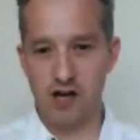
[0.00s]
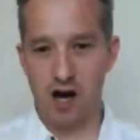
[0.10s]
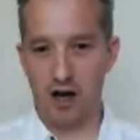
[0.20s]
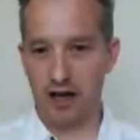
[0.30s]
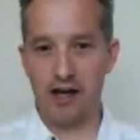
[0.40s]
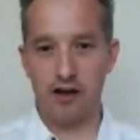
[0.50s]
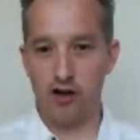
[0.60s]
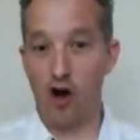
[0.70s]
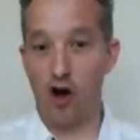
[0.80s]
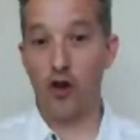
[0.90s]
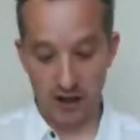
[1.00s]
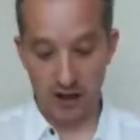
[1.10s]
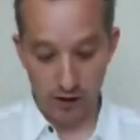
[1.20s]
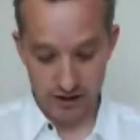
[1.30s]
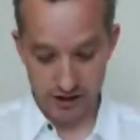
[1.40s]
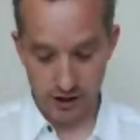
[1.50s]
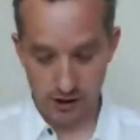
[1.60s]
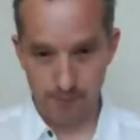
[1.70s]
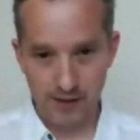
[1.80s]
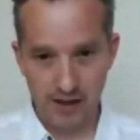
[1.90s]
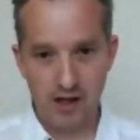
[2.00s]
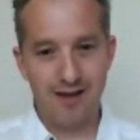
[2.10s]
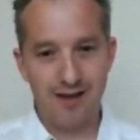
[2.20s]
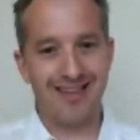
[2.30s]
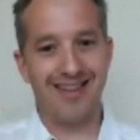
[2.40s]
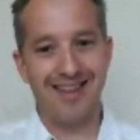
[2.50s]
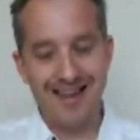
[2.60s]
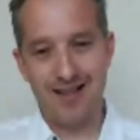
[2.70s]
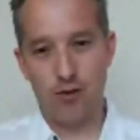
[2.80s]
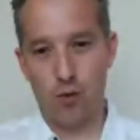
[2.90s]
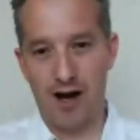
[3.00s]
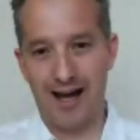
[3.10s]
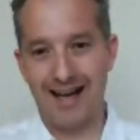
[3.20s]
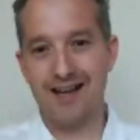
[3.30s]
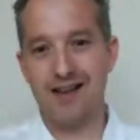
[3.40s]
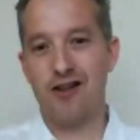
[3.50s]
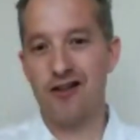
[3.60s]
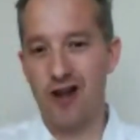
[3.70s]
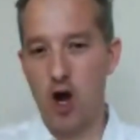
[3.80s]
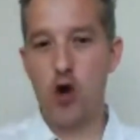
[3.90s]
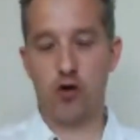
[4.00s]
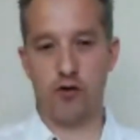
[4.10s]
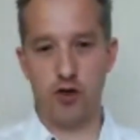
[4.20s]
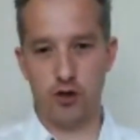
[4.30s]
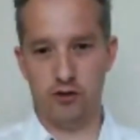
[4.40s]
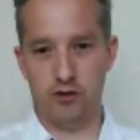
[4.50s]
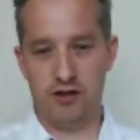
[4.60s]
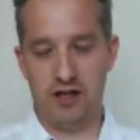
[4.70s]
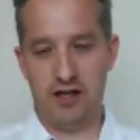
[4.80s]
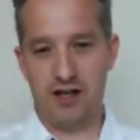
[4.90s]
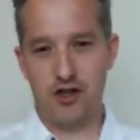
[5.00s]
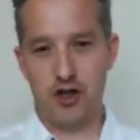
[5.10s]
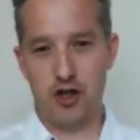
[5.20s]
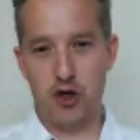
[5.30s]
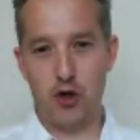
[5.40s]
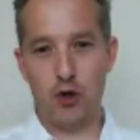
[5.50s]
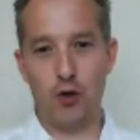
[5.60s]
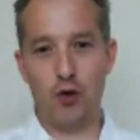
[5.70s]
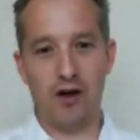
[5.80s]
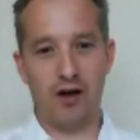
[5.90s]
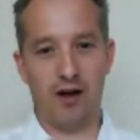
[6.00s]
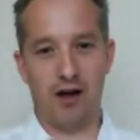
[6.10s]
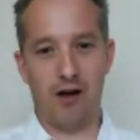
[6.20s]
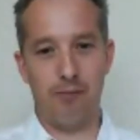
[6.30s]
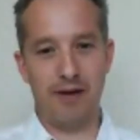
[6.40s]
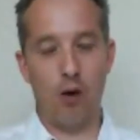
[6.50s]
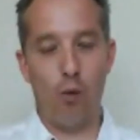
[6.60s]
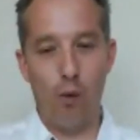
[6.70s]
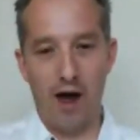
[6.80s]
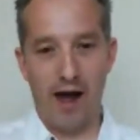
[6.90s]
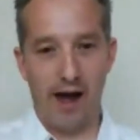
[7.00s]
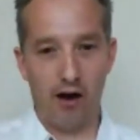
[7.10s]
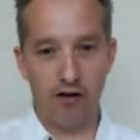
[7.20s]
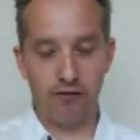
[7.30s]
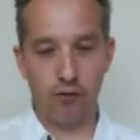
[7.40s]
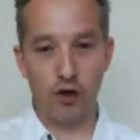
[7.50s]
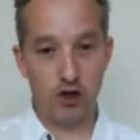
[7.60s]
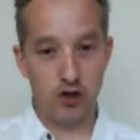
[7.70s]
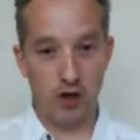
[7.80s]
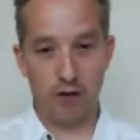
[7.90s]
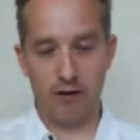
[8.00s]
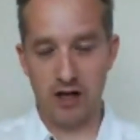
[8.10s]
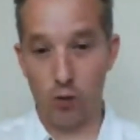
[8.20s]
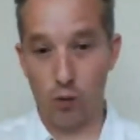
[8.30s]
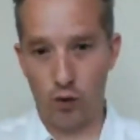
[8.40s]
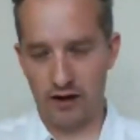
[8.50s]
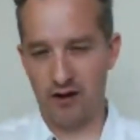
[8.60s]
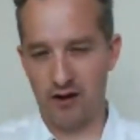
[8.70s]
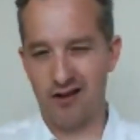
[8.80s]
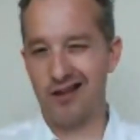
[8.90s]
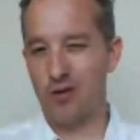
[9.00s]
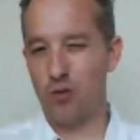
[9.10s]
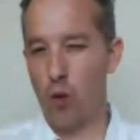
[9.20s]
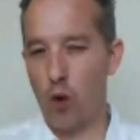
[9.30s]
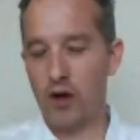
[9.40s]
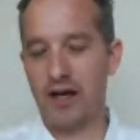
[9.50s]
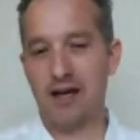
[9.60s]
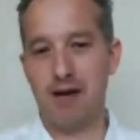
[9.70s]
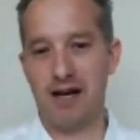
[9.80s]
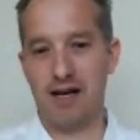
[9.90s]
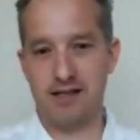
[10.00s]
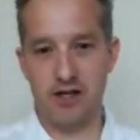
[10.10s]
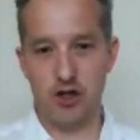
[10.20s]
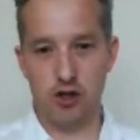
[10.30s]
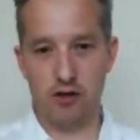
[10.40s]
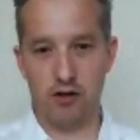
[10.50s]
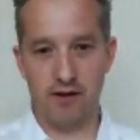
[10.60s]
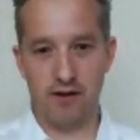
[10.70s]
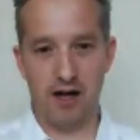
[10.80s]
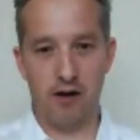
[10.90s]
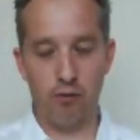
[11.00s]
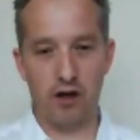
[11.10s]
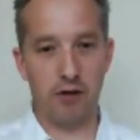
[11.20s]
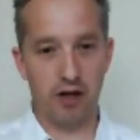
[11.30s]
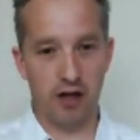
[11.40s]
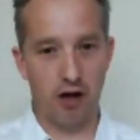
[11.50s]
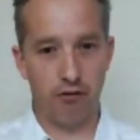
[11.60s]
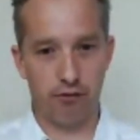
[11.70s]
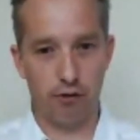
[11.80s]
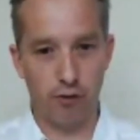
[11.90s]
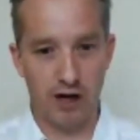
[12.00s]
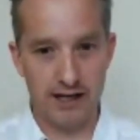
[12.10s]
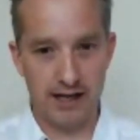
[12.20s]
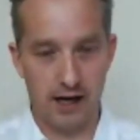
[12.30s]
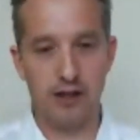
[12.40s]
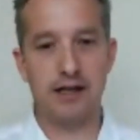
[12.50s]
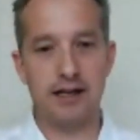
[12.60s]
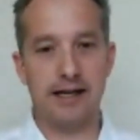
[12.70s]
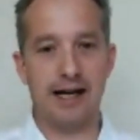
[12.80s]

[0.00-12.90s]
target and not the way you wanted to. So this is why it's so crucial to be aware of what you're doing when you're walking. So it's these walking meditation that I'm going to go through right now